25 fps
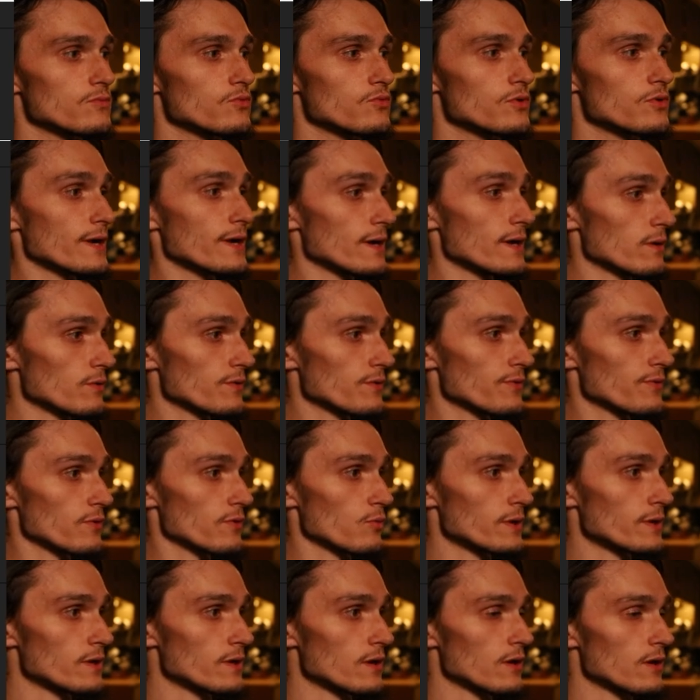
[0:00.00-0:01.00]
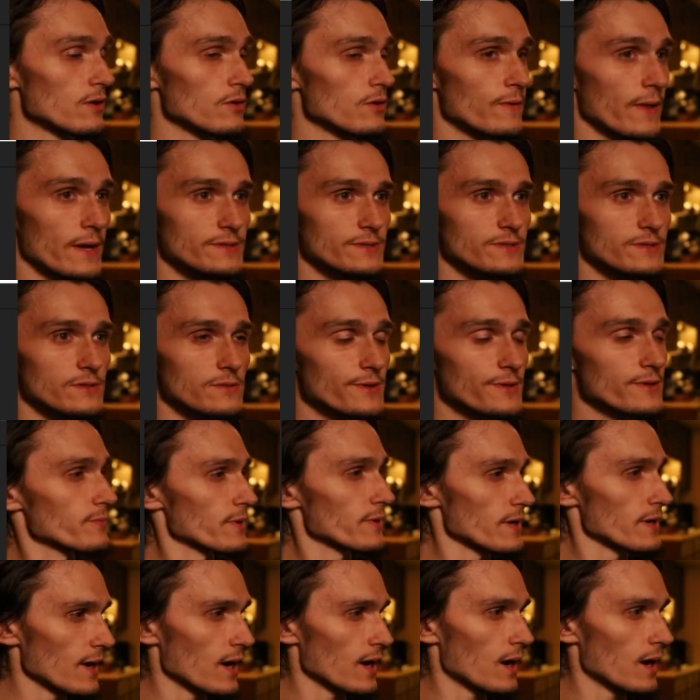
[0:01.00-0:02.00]
hit with a window that's a little
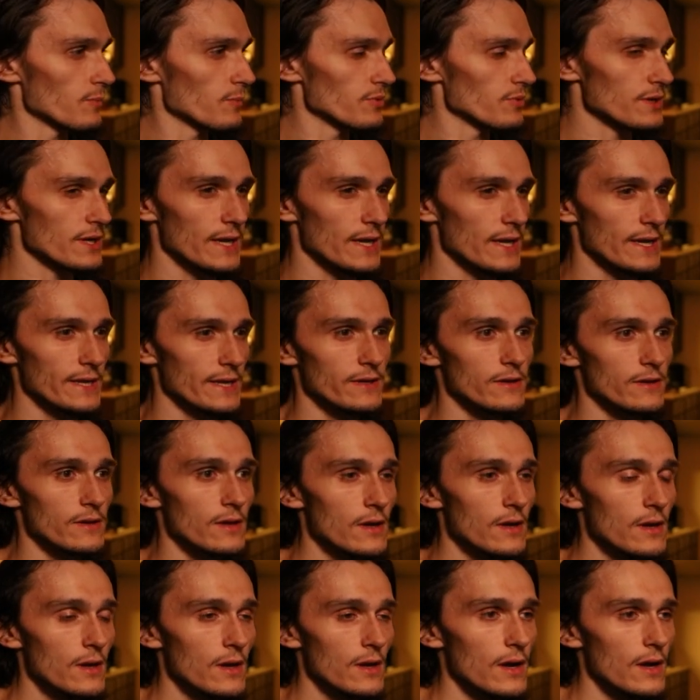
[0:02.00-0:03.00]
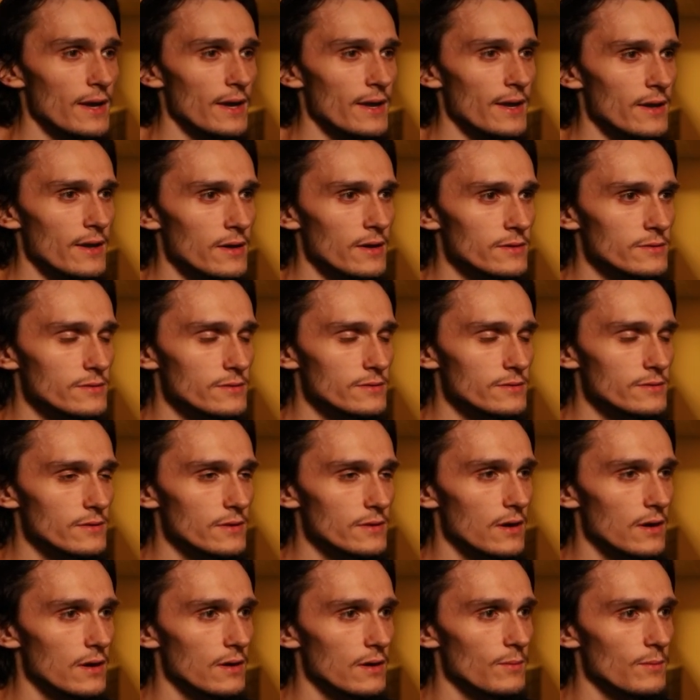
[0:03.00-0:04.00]
bit complicated, and
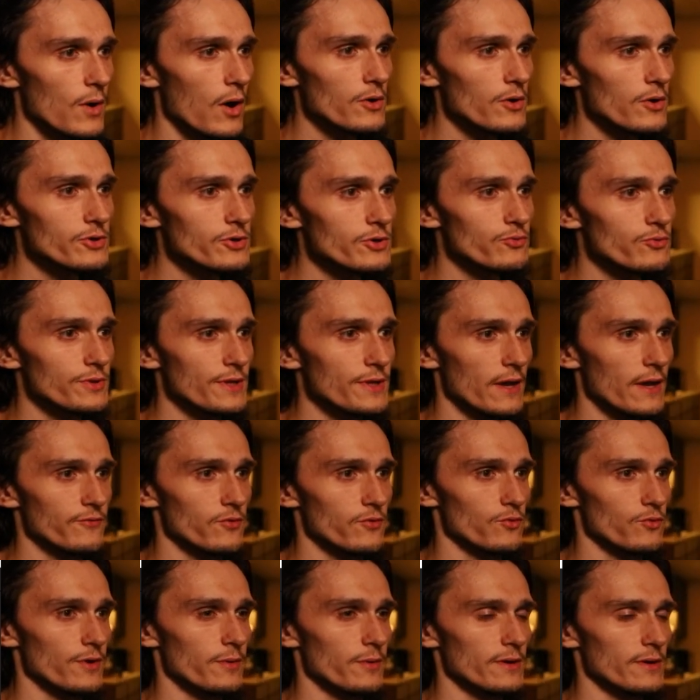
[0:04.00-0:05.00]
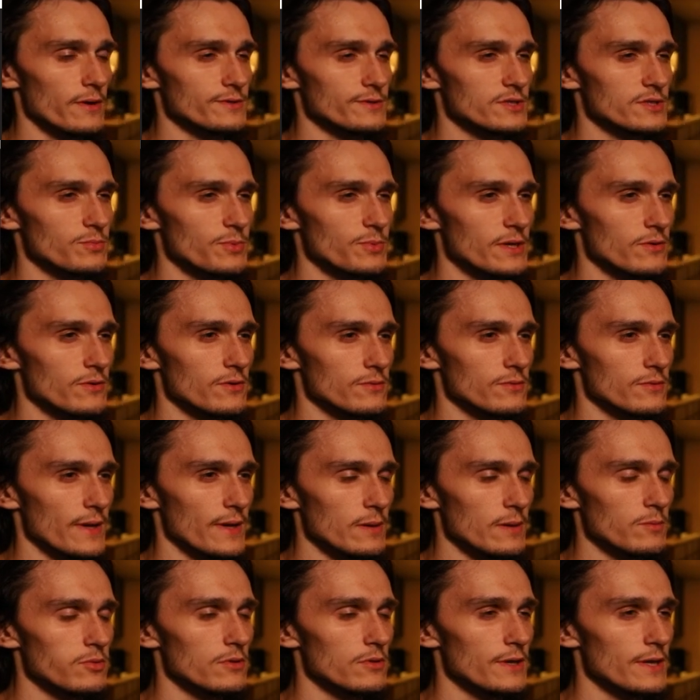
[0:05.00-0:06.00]
all you really have to worry about is speaker
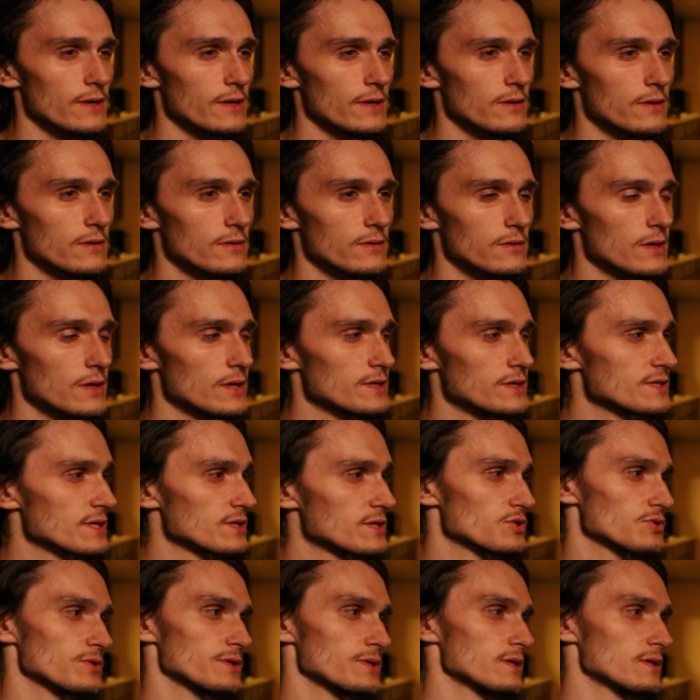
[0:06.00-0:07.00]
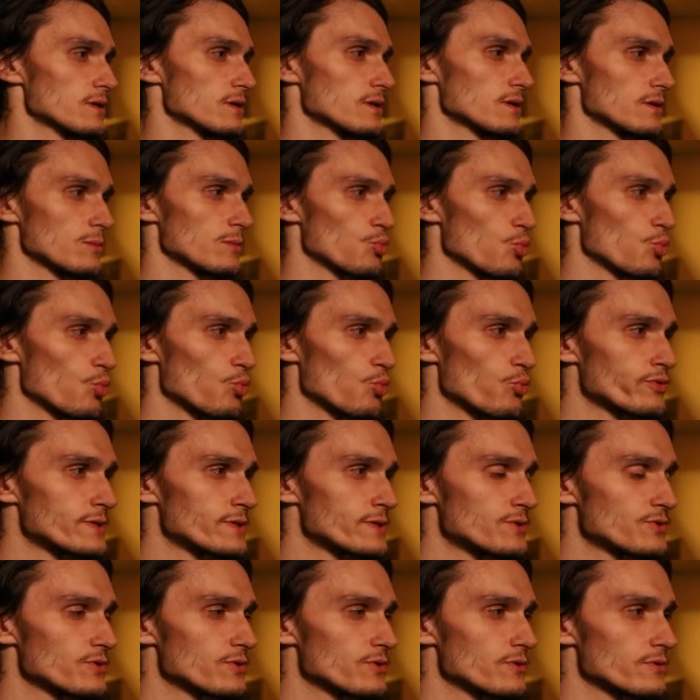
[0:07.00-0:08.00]
labeling. Essentially,
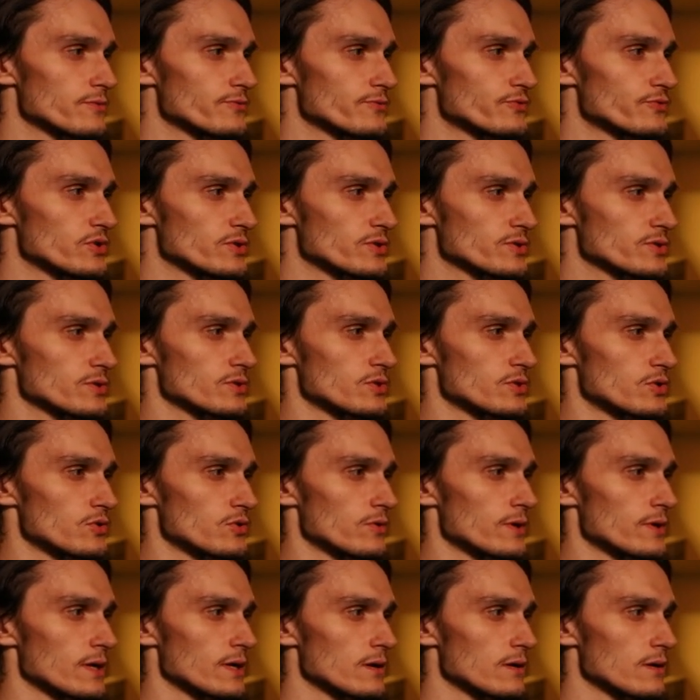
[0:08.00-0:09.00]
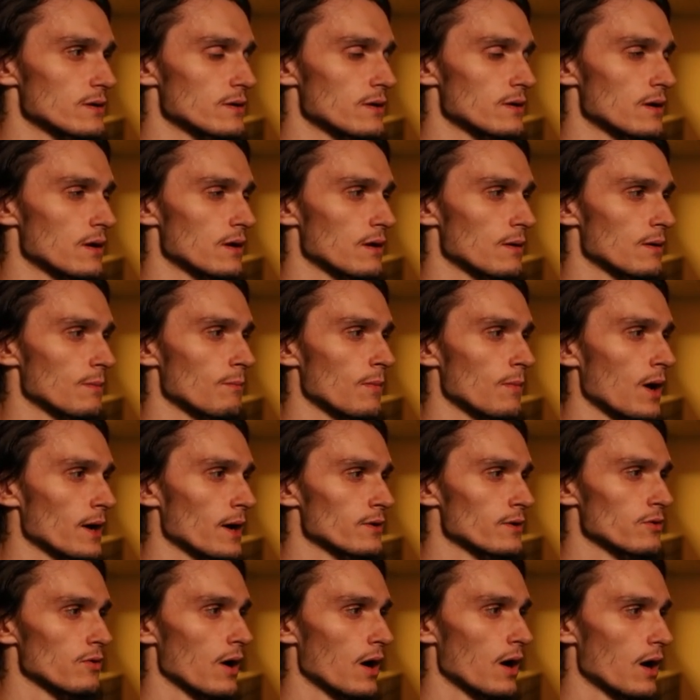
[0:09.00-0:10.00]
since you're just doing
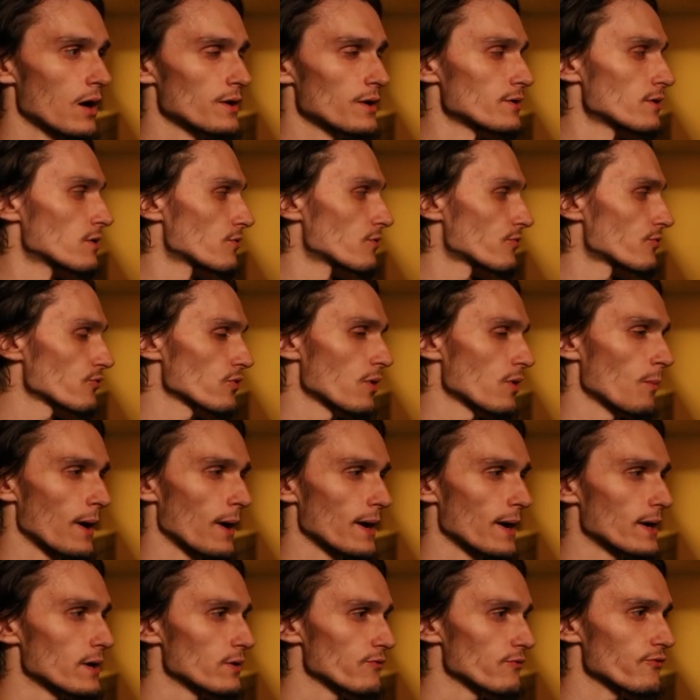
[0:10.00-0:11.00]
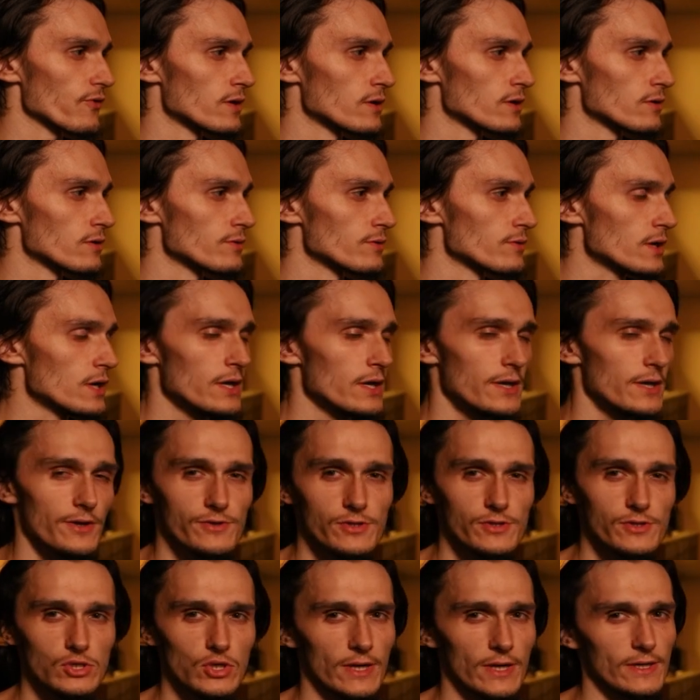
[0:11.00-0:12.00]
mono audio through a microphone, you're
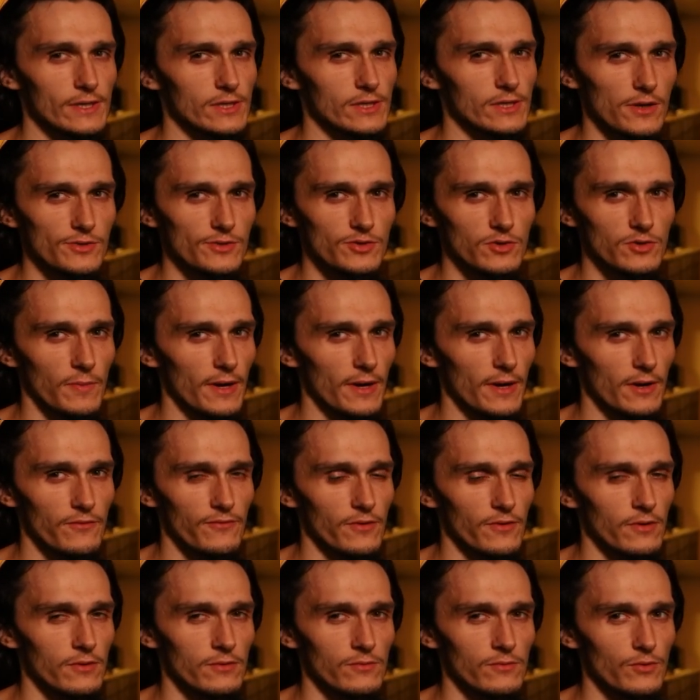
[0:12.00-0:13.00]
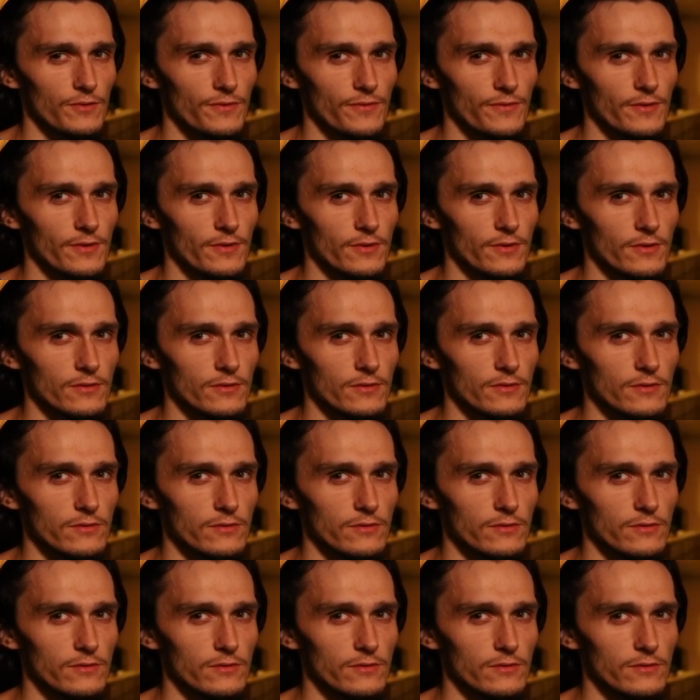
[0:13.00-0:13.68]
just trying to talk to a microphone with your